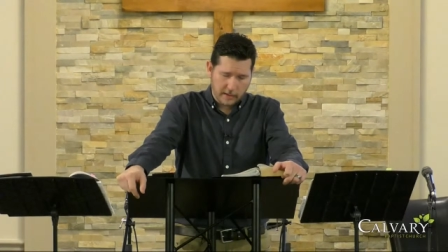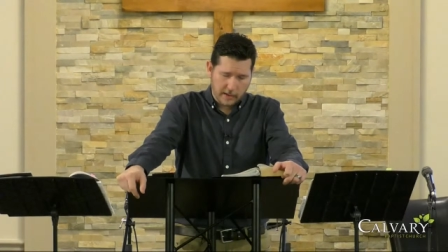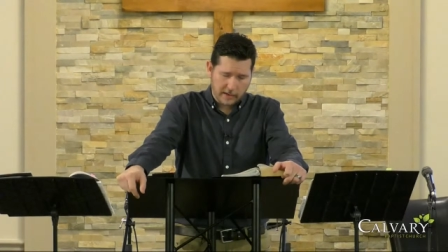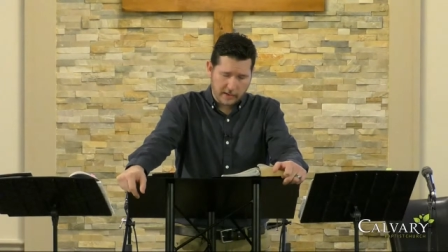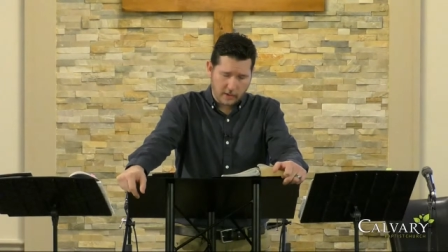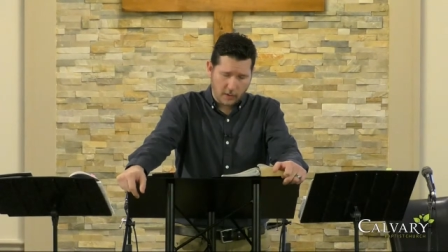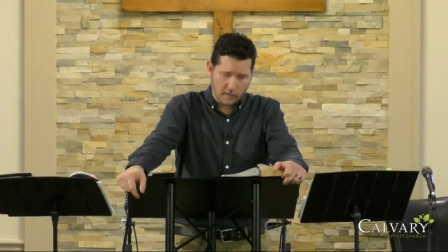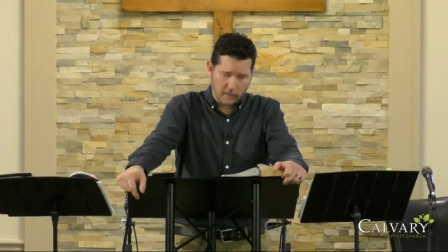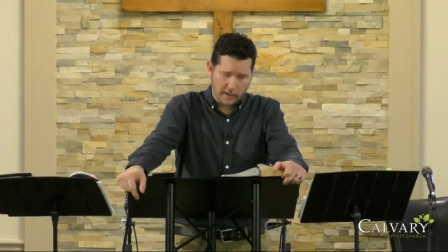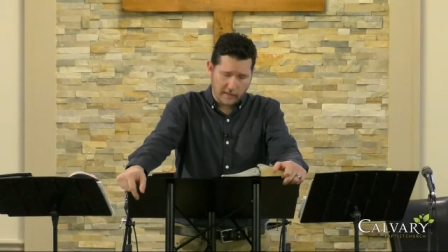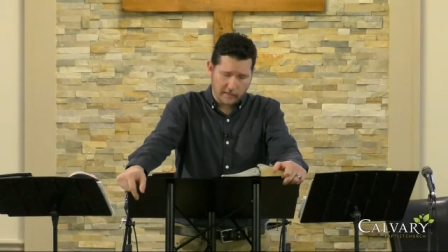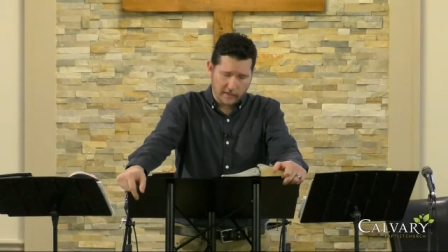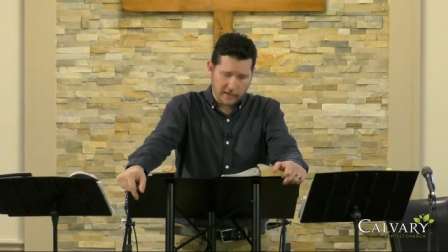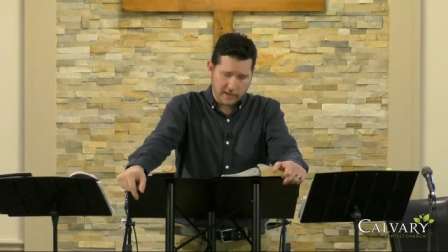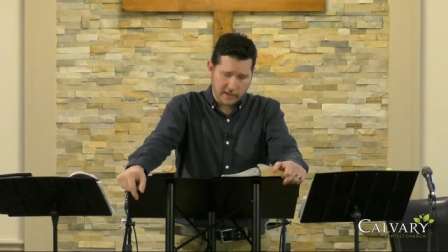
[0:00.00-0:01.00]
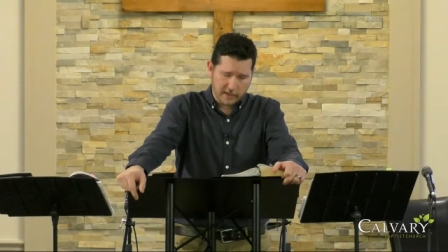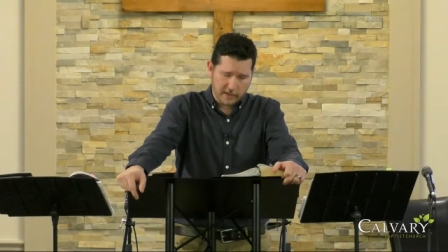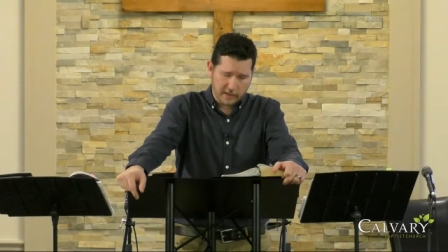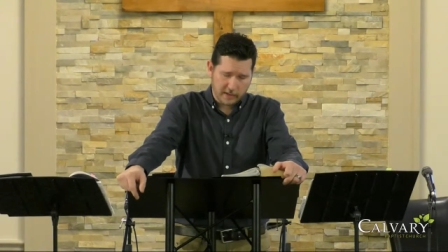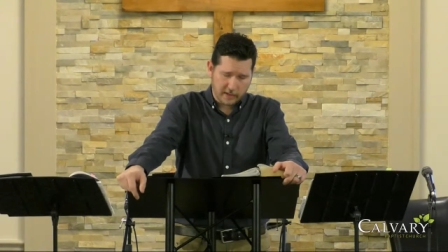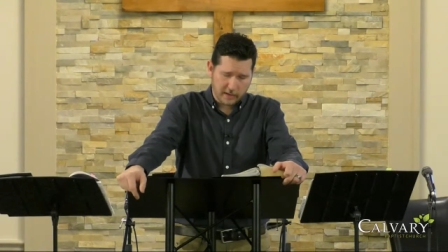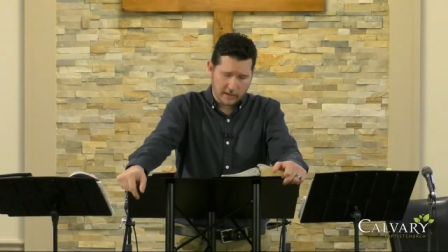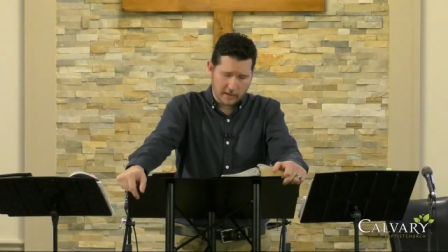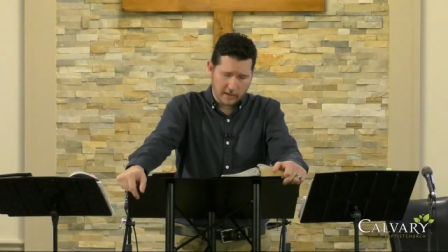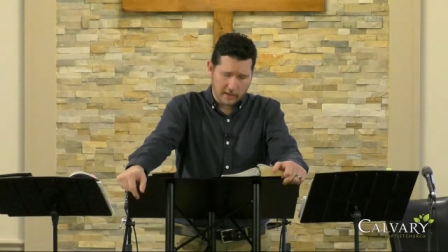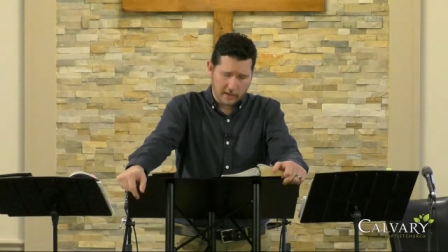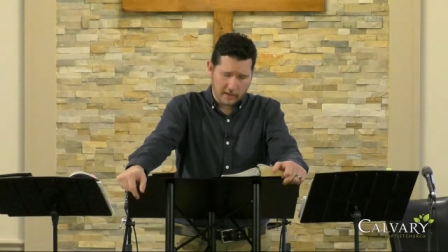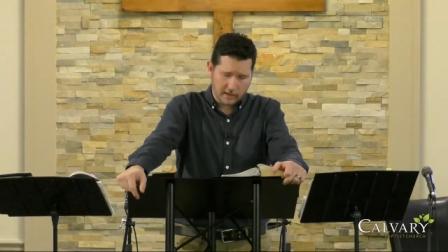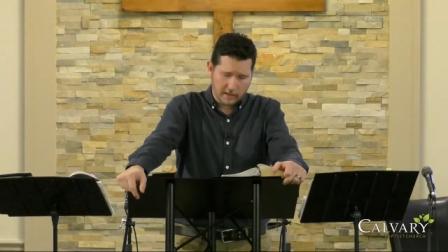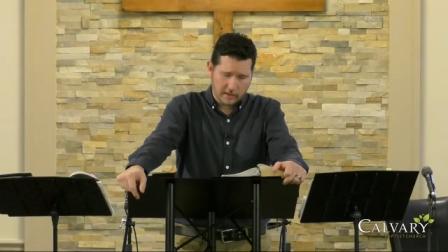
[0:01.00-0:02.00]
has an overemphasis on
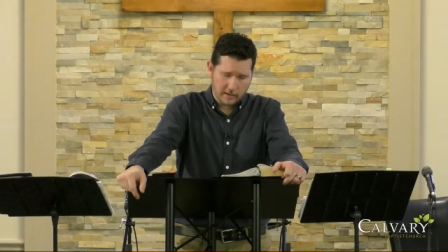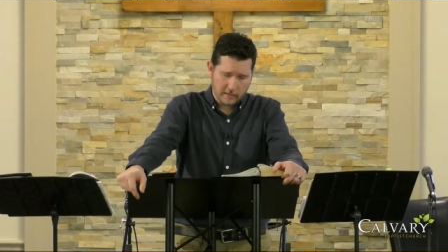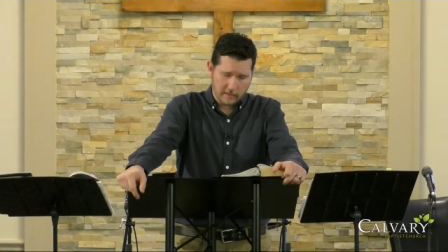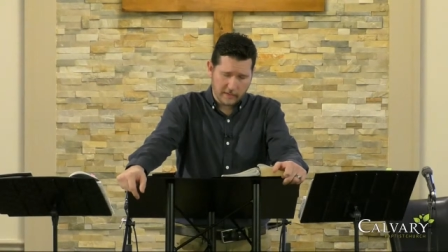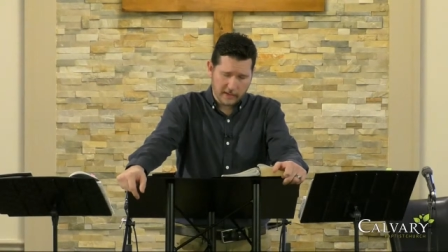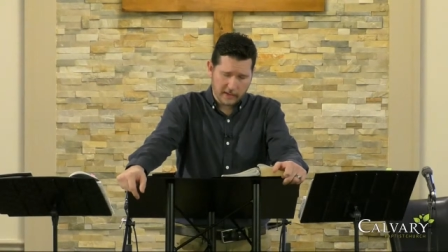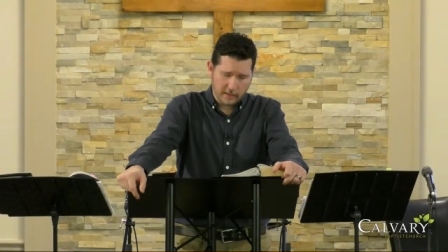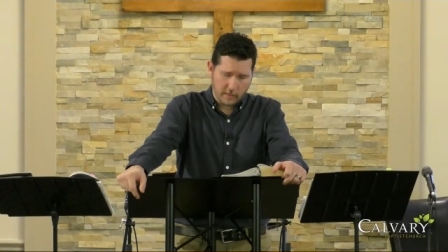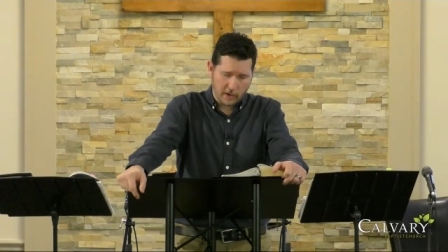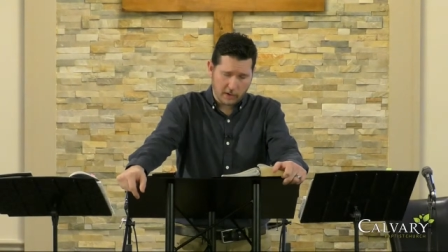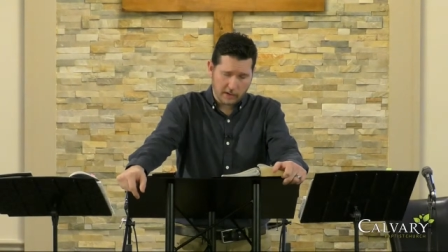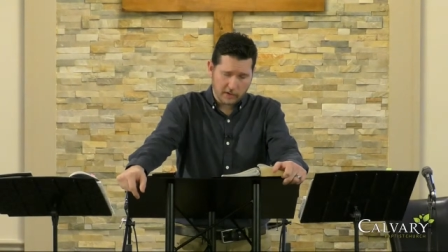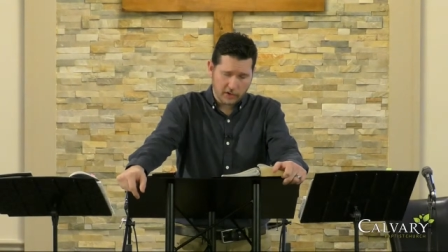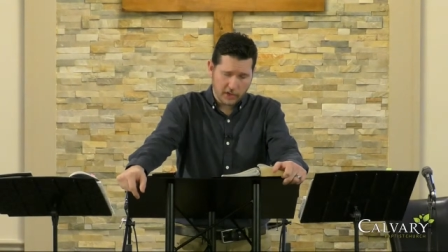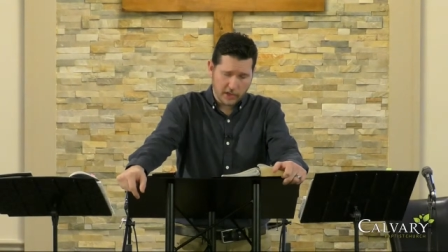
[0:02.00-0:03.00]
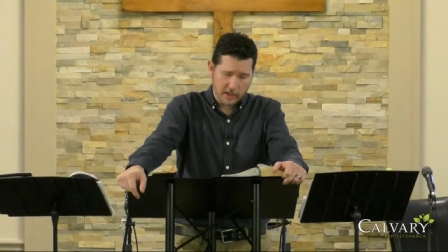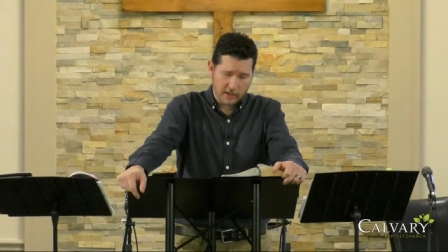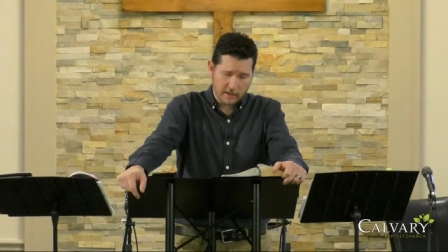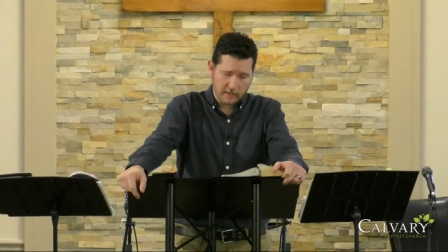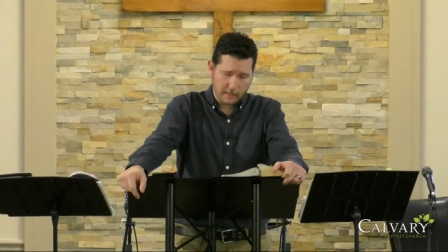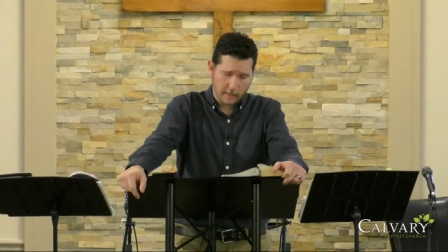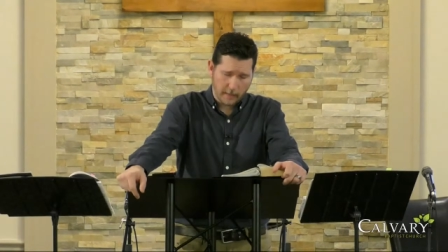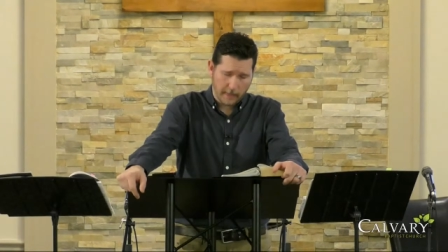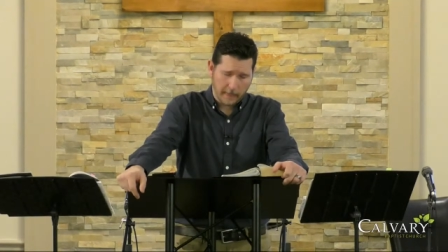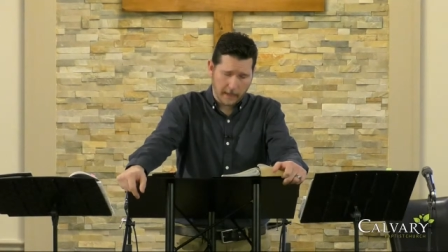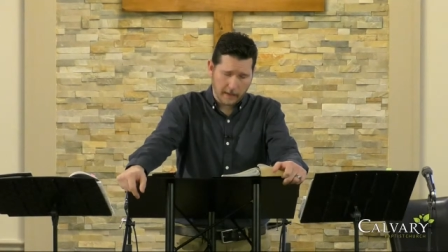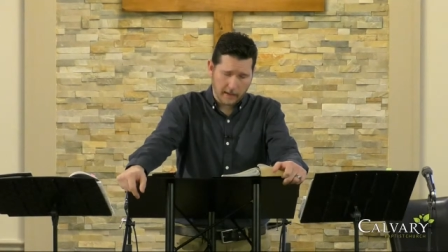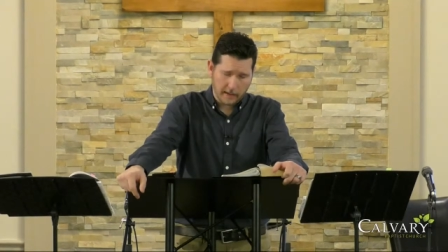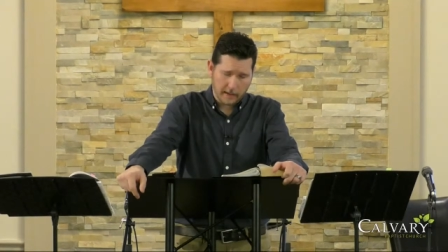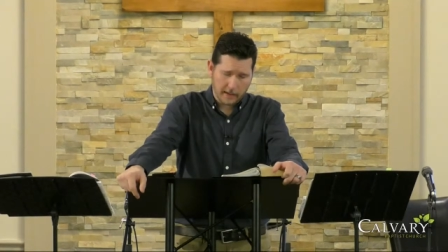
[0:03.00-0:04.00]
victimology,
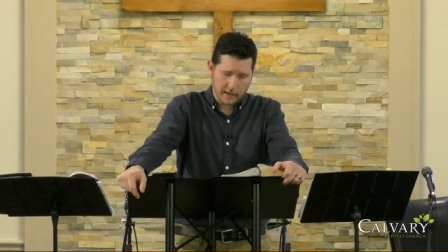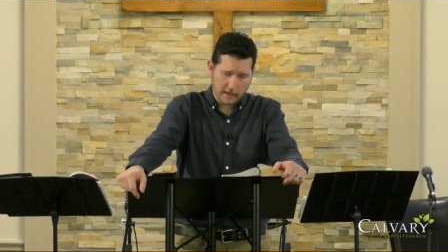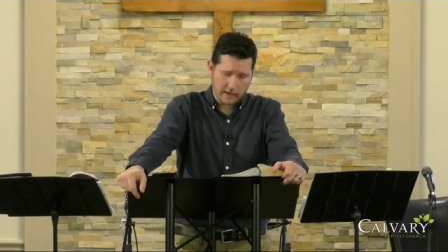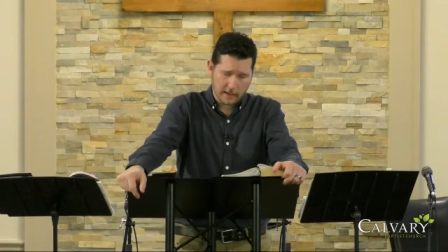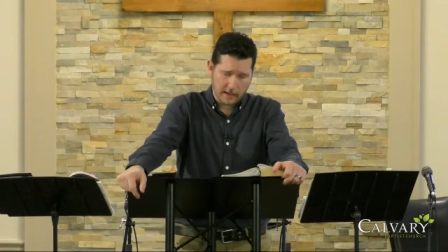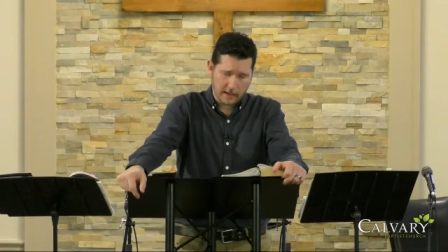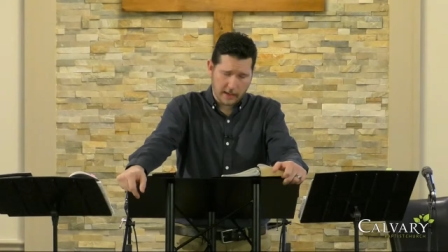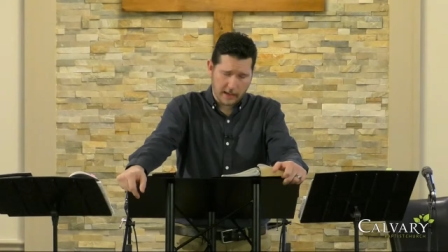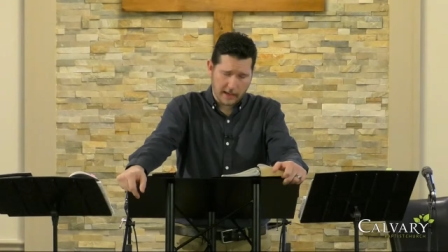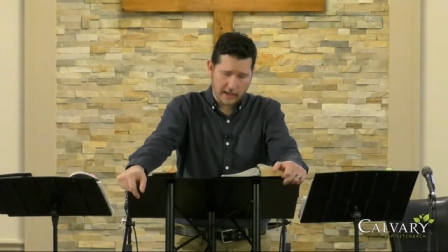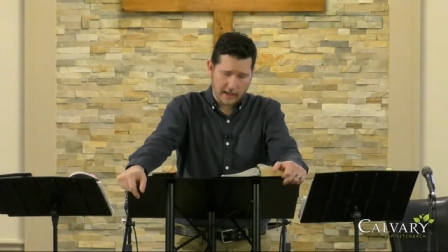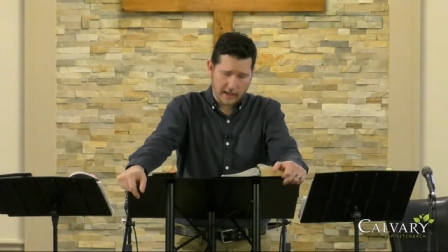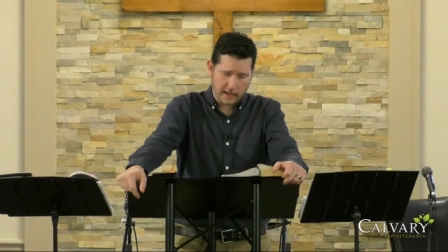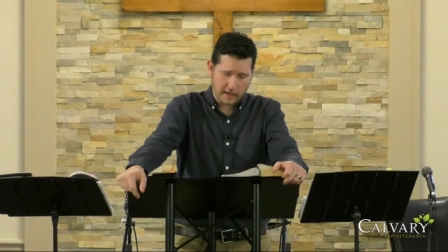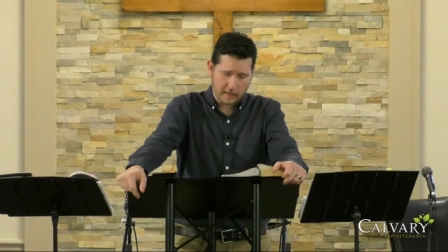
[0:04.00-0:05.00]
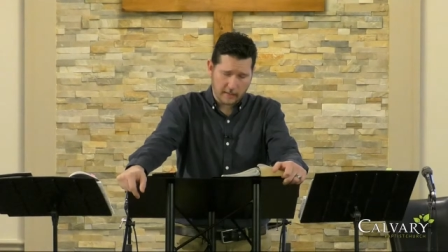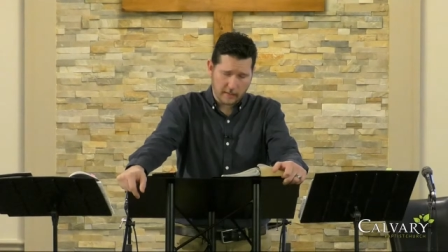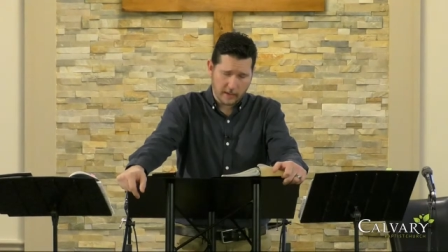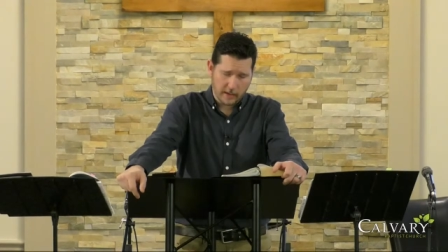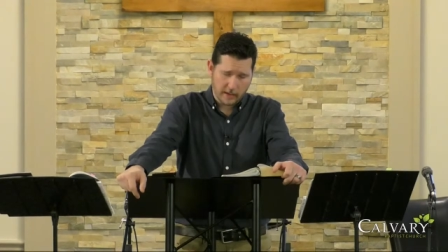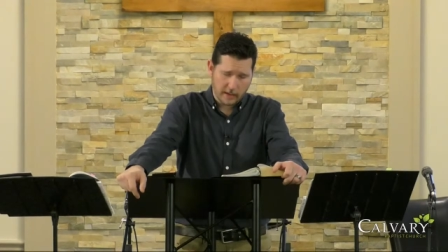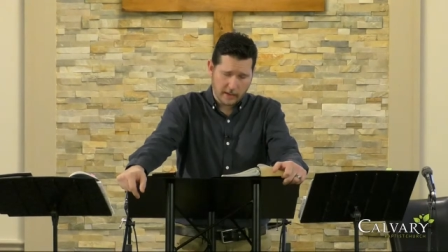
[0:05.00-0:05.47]
the idea that I am